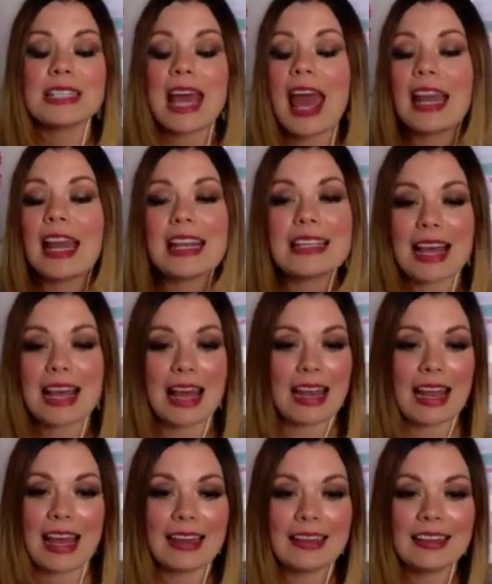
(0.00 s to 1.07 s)
to any
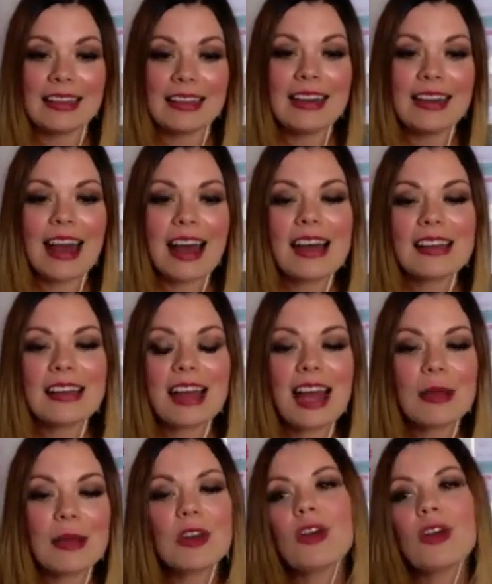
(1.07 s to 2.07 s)
seller, and I